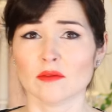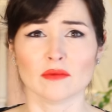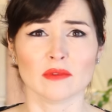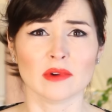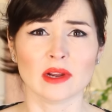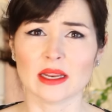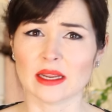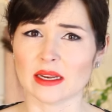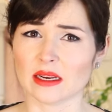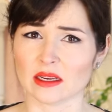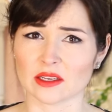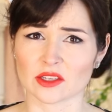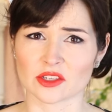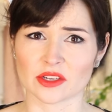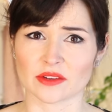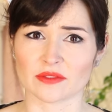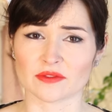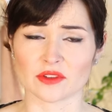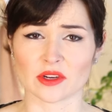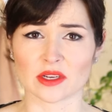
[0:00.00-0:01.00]
Really nice
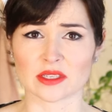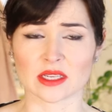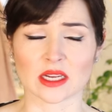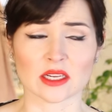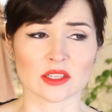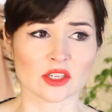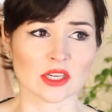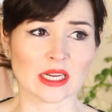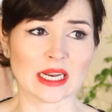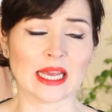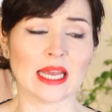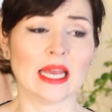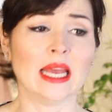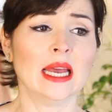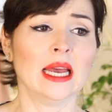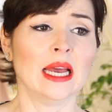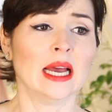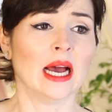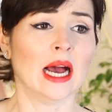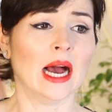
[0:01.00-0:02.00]
shift dress, actually.
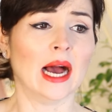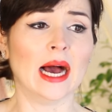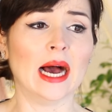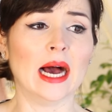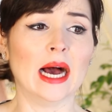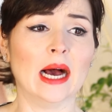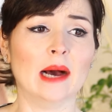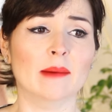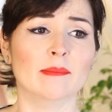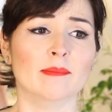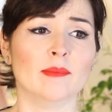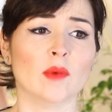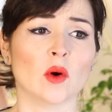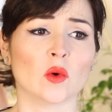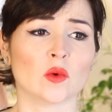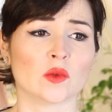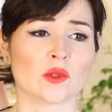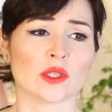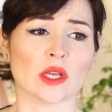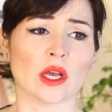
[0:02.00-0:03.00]

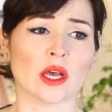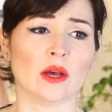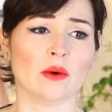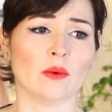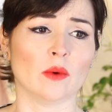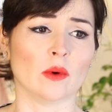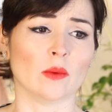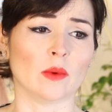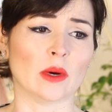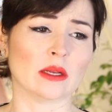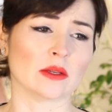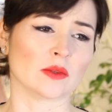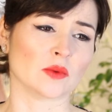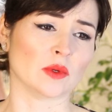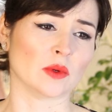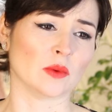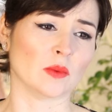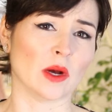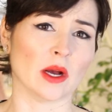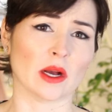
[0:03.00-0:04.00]
Also, what else
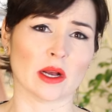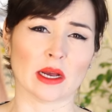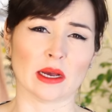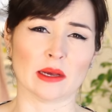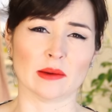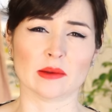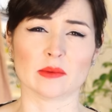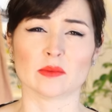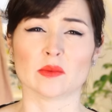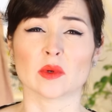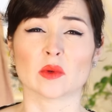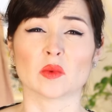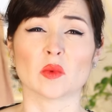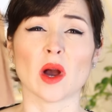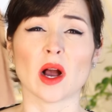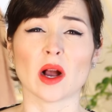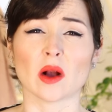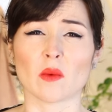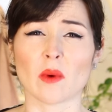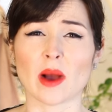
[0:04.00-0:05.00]
would it work out? It would
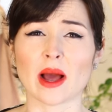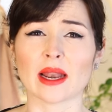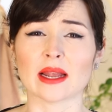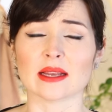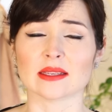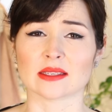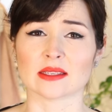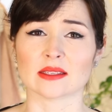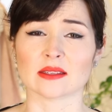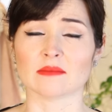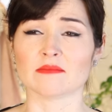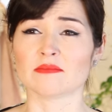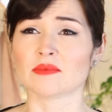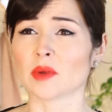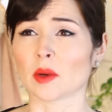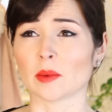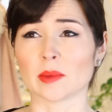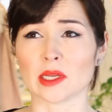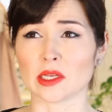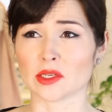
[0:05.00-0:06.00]
work well as
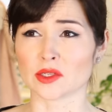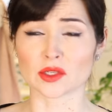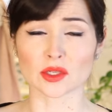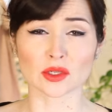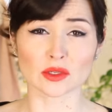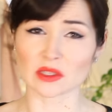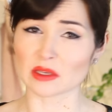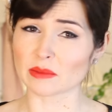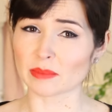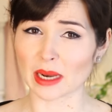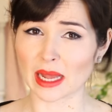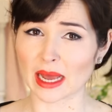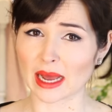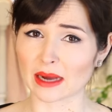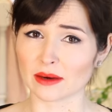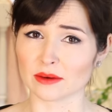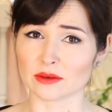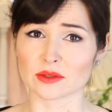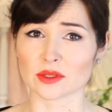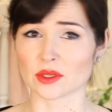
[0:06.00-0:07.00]
probably a Susie
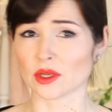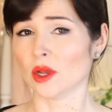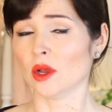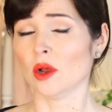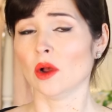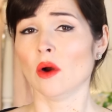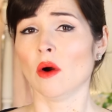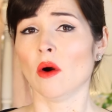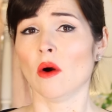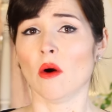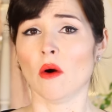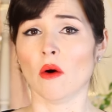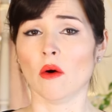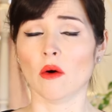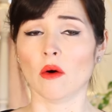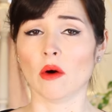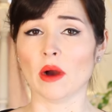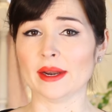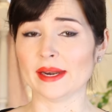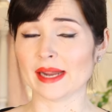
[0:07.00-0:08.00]
blouse
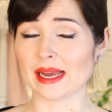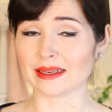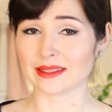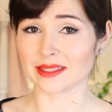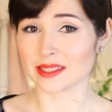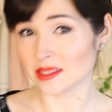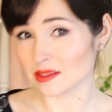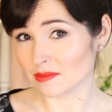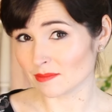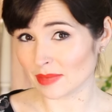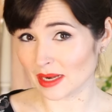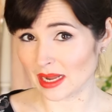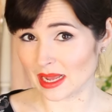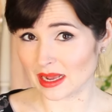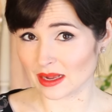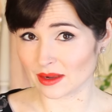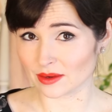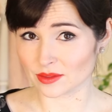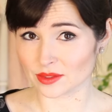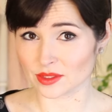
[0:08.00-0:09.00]
or an Anderson
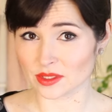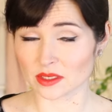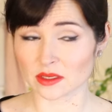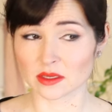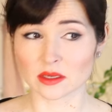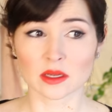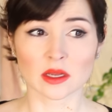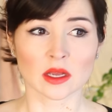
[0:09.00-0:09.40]
blouse.